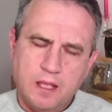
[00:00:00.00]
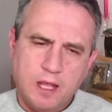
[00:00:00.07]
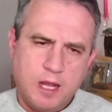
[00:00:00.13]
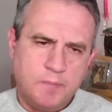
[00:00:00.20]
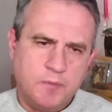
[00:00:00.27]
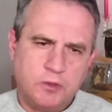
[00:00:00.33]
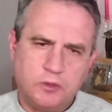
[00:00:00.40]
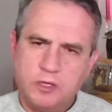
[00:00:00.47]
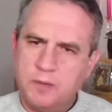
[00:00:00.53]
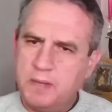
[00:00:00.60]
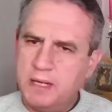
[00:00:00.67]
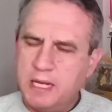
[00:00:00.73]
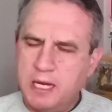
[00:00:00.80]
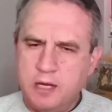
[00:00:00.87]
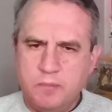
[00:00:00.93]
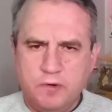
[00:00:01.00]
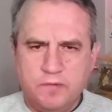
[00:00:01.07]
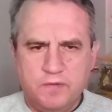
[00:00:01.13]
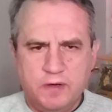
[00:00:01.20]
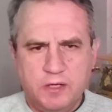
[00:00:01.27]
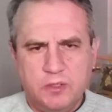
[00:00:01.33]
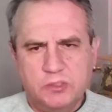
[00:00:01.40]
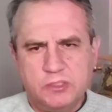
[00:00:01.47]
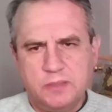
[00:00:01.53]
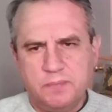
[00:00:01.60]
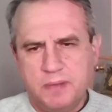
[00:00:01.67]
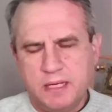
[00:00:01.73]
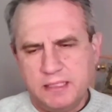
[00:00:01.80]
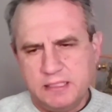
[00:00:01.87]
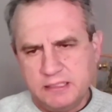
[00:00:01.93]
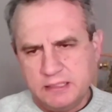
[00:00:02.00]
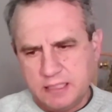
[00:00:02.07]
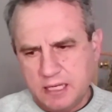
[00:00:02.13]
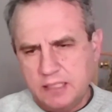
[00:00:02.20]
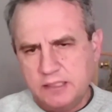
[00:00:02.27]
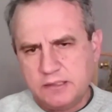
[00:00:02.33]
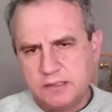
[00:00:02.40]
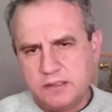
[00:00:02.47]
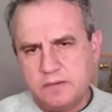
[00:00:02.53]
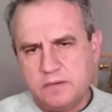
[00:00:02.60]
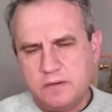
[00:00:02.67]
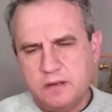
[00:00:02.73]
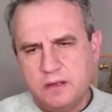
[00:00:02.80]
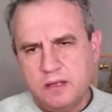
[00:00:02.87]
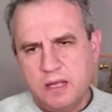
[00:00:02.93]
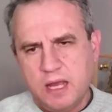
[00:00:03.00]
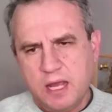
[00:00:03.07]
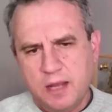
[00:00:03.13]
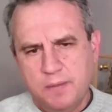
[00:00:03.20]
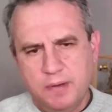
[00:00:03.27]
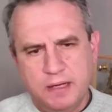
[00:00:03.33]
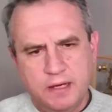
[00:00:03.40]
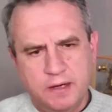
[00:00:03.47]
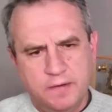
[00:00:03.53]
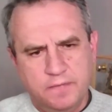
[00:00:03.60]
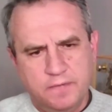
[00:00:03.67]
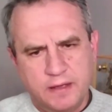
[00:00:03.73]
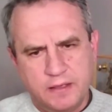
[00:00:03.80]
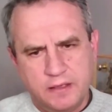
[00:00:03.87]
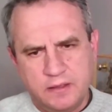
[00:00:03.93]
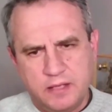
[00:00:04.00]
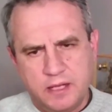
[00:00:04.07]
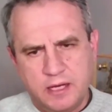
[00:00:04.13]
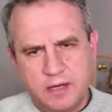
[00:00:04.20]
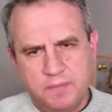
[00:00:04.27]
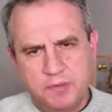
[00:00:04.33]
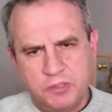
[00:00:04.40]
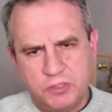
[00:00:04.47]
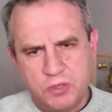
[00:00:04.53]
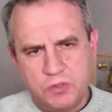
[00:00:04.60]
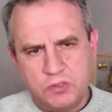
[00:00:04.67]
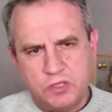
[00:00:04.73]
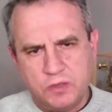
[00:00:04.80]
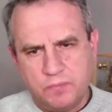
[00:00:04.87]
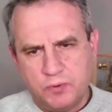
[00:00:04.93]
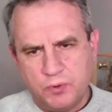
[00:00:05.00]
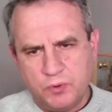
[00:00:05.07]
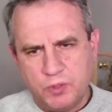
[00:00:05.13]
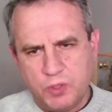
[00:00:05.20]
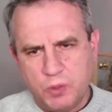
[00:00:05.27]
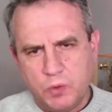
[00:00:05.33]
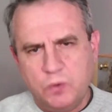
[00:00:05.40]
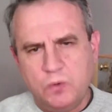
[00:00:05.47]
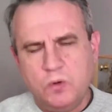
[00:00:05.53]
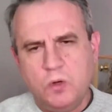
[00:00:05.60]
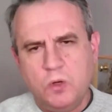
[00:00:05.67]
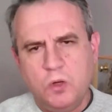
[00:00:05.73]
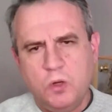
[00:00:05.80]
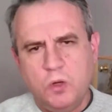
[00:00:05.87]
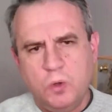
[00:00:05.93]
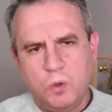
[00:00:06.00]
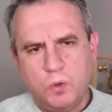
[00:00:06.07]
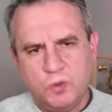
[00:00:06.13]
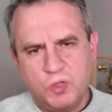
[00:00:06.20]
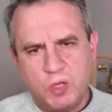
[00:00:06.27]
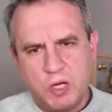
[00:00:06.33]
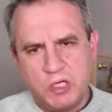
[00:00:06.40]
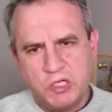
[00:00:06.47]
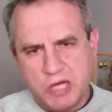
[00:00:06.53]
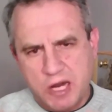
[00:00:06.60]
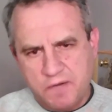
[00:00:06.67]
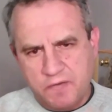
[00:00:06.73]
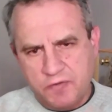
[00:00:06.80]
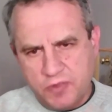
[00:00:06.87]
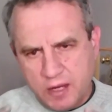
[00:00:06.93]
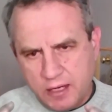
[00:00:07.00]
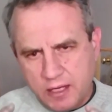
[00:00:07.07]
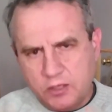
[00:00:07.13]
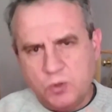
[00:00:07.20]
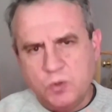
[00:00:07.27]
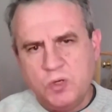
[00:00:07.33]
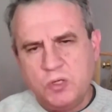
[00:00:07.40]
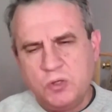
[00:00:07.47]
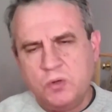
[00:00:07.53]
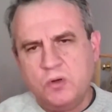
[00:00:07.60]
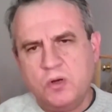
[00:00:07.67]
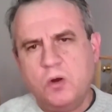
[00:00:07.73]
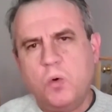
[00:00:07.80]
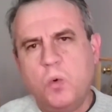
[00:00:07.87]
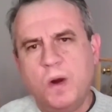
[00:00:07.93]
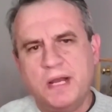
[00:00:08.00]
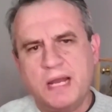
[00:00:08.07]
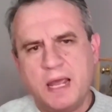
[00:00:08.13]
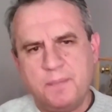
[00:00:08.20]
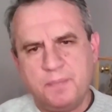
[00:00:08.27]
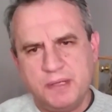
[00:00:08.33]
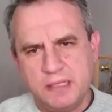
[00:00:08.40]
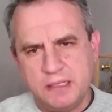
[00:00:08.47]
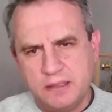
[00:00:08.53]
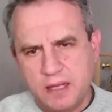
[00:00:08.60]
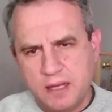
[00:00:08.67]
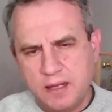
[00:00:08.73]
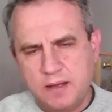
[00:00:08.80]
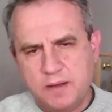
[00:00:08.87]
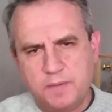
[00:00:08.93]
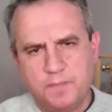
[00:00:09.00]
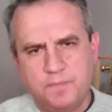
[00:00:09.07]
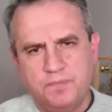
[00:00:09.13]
I'm not going to make any more videos about this case. I believe that the 10 episodes I brought to you contains everything that you need to know what happened that day